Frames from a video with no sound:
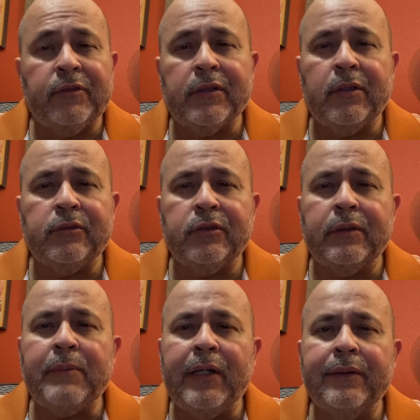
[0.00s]
for Closer to
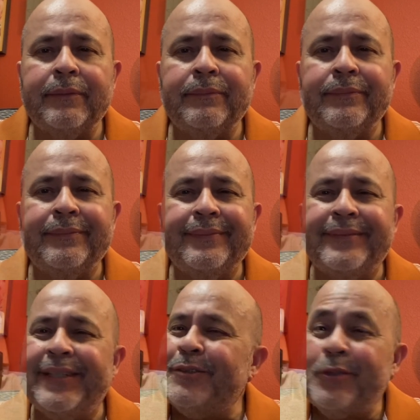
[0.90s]
Bottom.
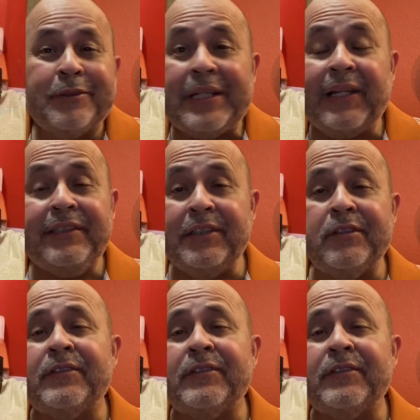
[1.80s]
And so 10 years